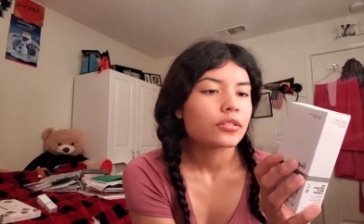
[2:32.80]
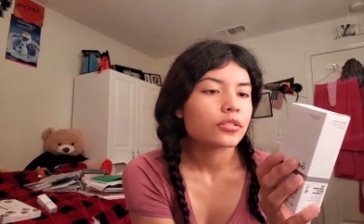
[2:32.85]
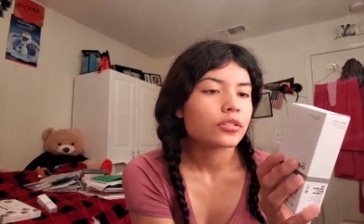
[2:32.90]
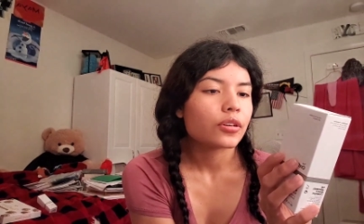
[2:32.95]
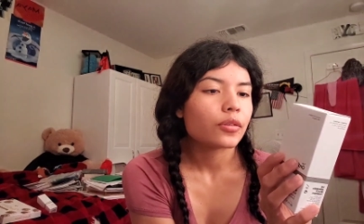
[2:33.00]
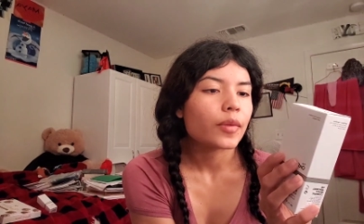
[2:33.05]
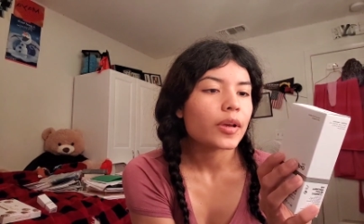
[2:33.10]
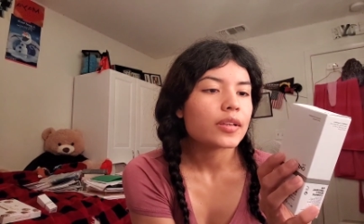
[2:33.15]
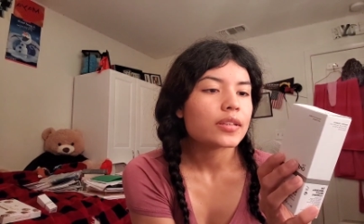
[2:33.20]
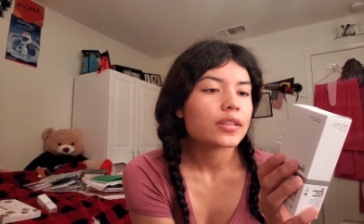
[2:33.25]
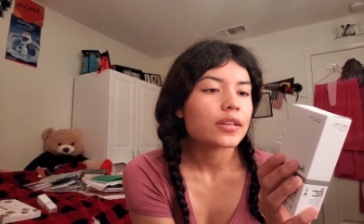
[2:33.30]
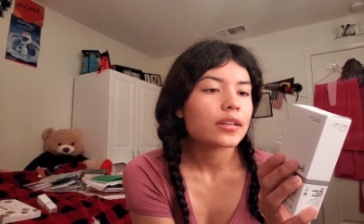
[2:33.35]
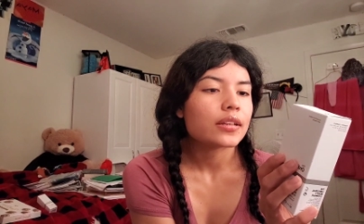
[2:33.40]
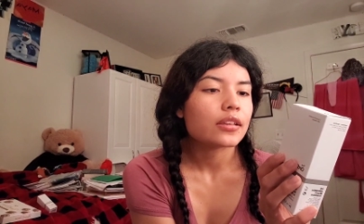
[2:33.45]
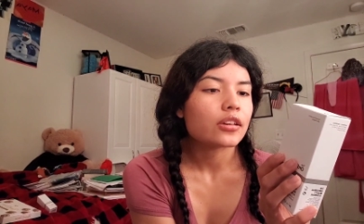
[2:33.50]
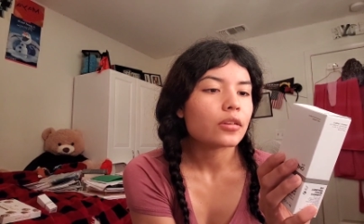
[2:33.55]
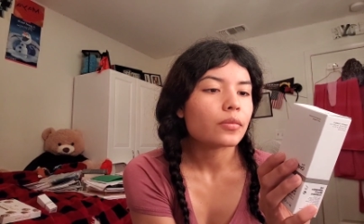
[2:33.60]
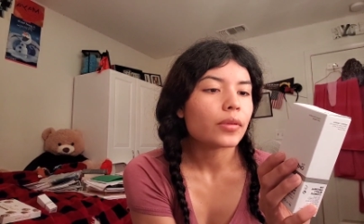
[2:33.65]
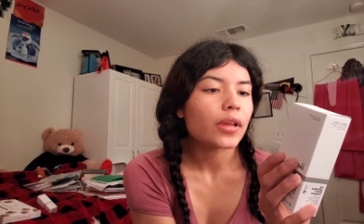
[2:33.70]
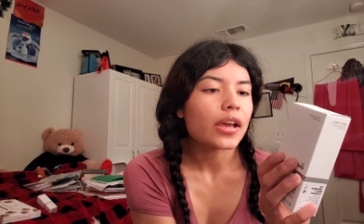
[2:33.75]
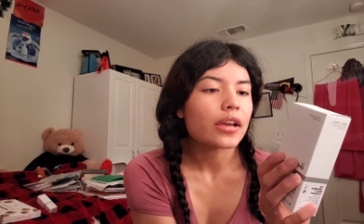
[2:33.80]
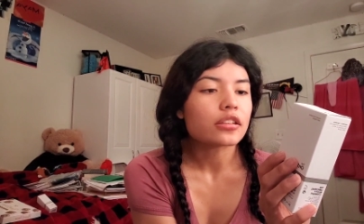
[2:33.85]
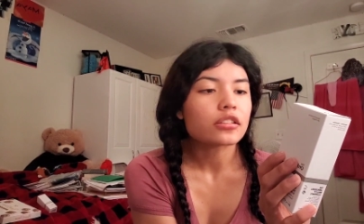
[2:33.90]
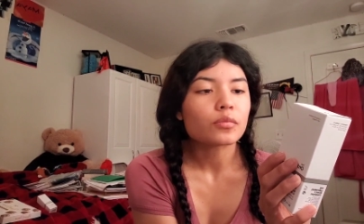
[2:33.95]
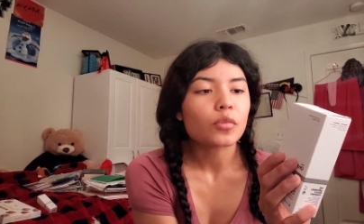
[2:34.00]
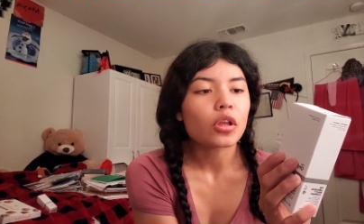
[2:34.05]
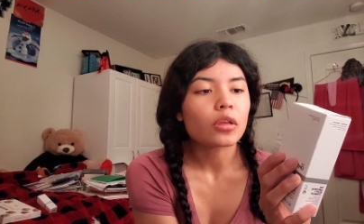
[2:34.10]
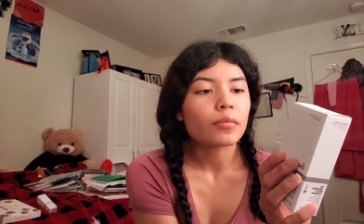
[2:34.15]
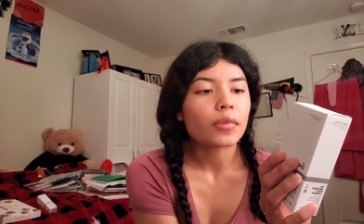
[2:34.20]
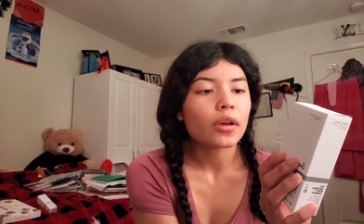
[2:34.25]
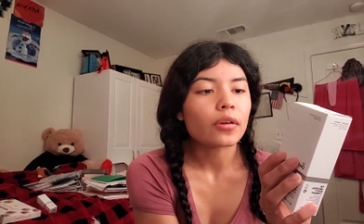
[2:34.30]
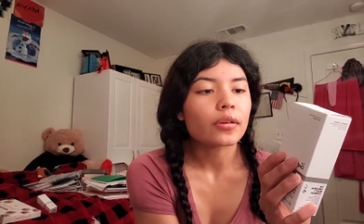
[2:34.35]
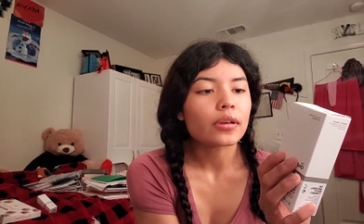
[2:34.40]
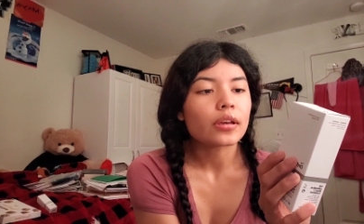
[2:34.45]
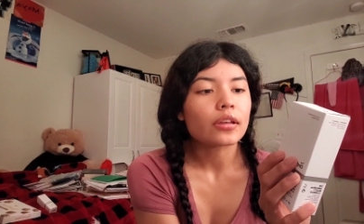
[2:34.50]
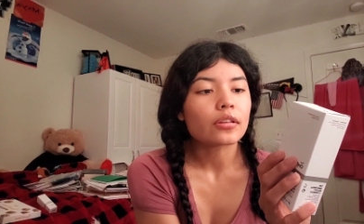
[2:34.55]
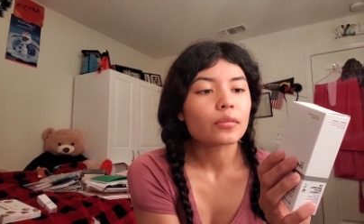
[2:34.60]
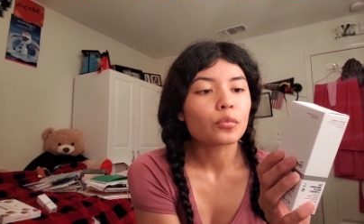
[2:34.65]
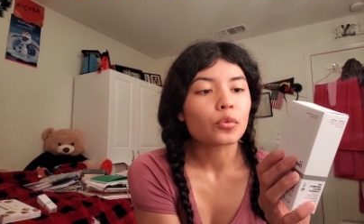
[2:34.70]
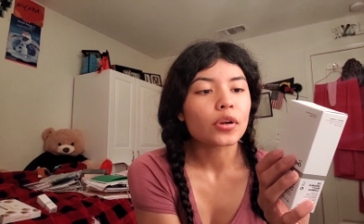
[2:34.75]
So basically you apply a small amount
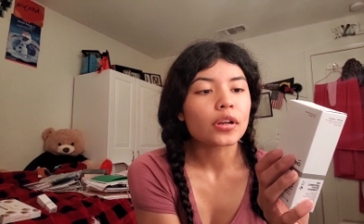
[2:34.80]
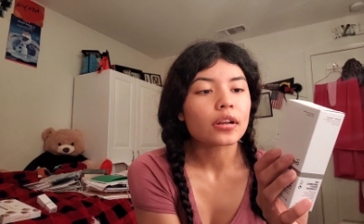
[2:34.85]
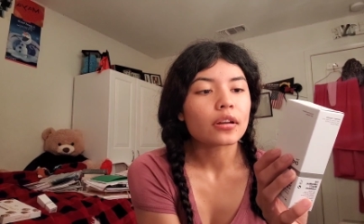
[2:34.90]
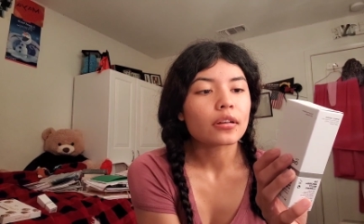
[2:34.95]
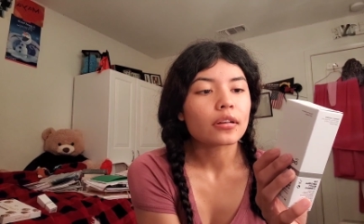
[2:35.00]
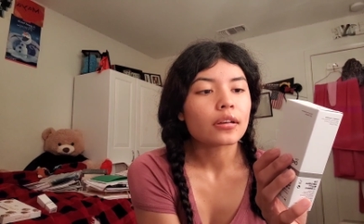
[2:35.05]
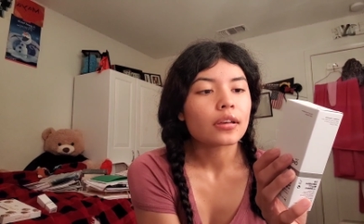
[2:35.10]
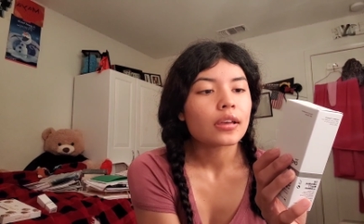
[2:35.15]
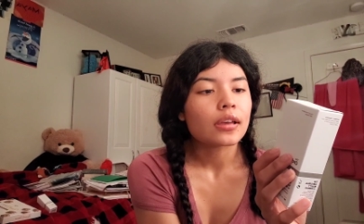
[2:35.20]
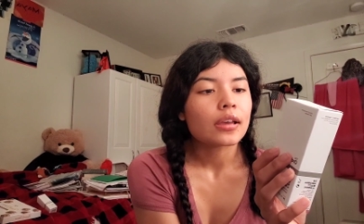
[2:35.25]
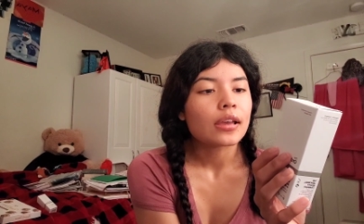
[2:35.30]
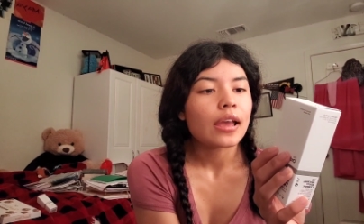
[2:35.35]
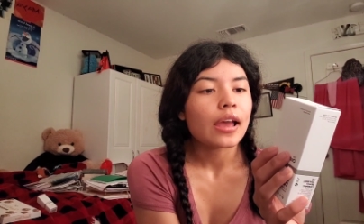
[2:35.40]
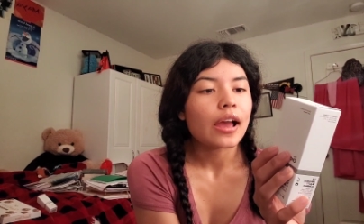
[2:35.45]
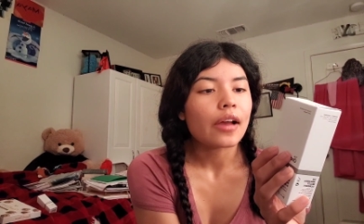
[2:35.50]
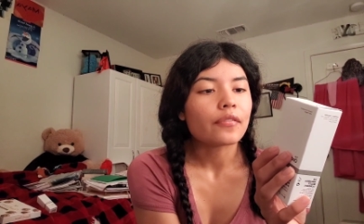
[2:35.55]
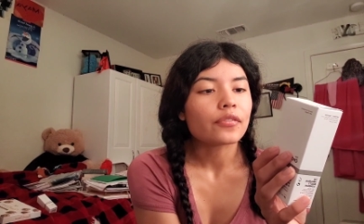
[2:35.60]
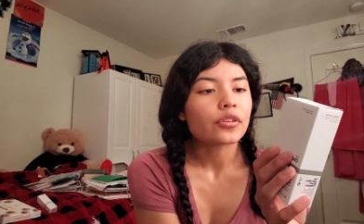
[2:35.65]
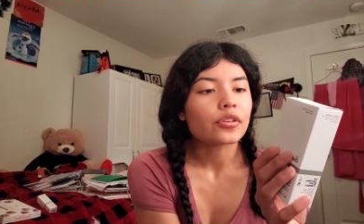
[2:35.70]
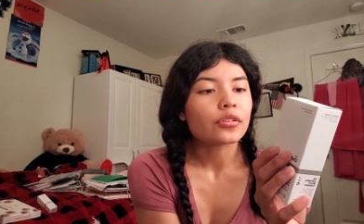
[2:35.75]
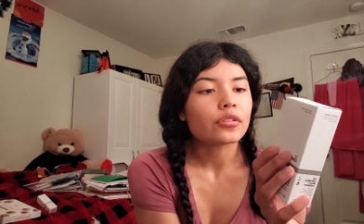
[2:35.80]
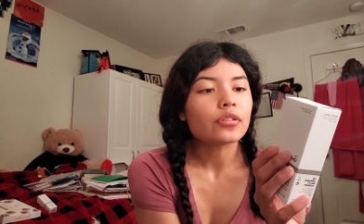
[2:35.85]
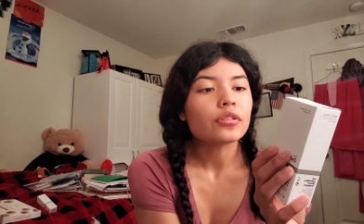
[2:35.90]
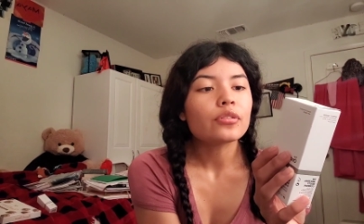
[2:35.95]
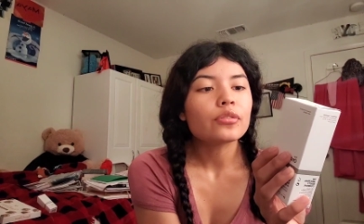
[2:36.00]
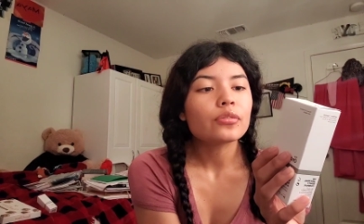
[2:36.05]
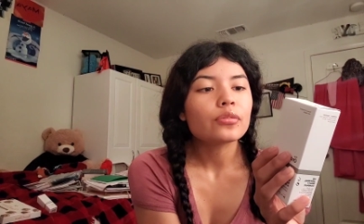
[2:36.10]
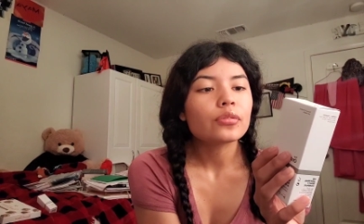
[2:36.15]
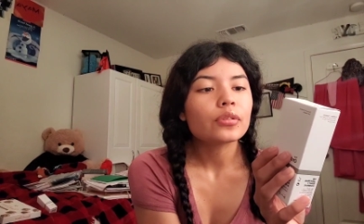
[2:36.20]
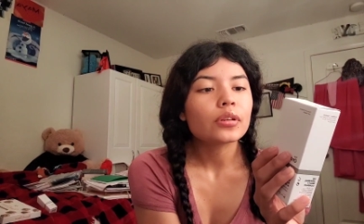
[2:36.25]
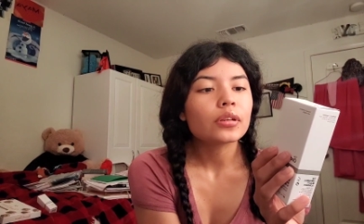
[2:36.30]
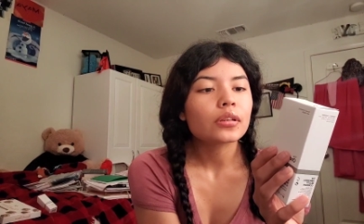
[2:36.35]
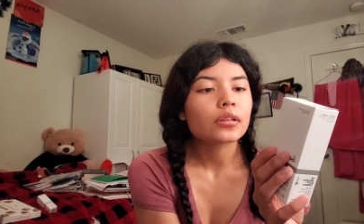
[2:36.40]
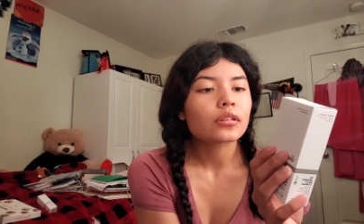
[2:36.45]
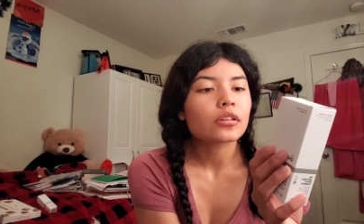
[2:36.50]
either morning or afternoon.